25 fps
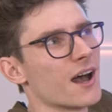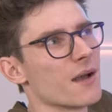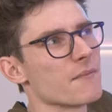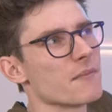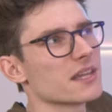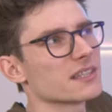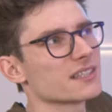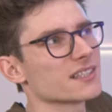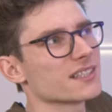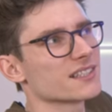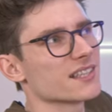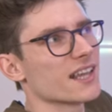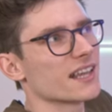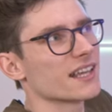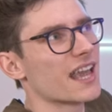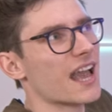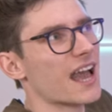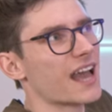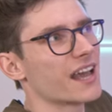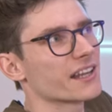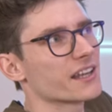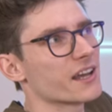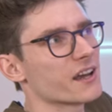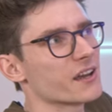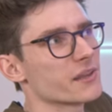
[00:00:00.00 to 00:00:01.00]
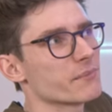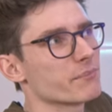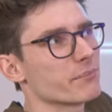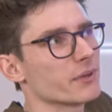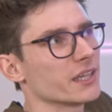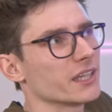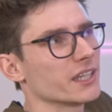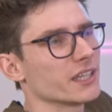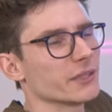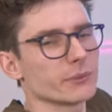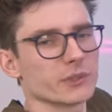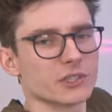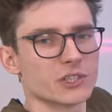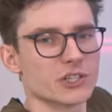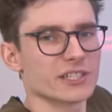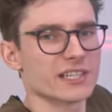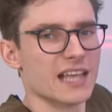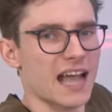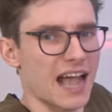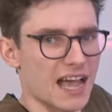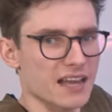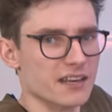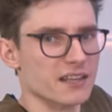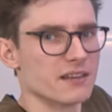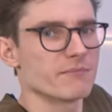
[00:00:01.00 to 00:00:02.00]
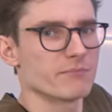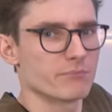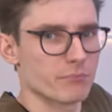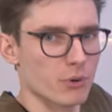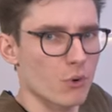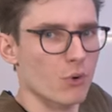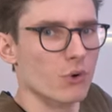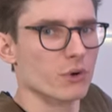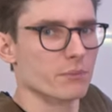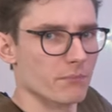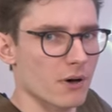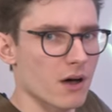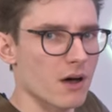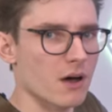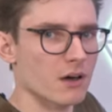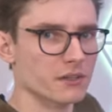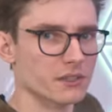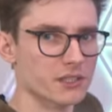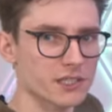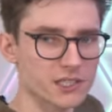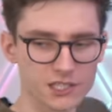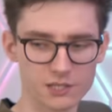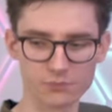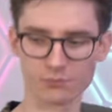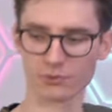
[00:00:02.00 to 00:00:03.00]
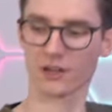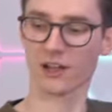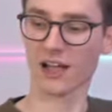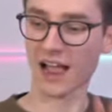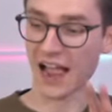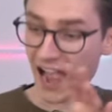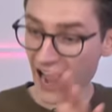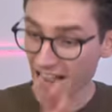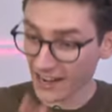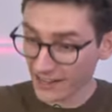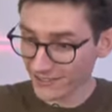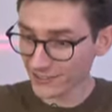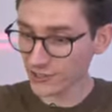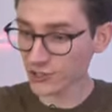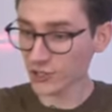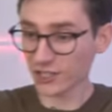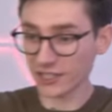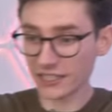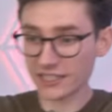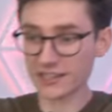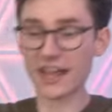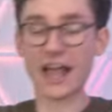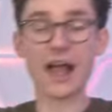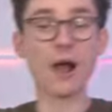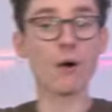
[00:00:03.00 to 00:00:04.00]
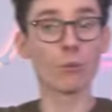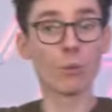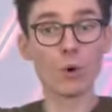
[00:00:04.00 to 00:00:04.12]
I meant to say AIB, which is add-in board partners, but actually that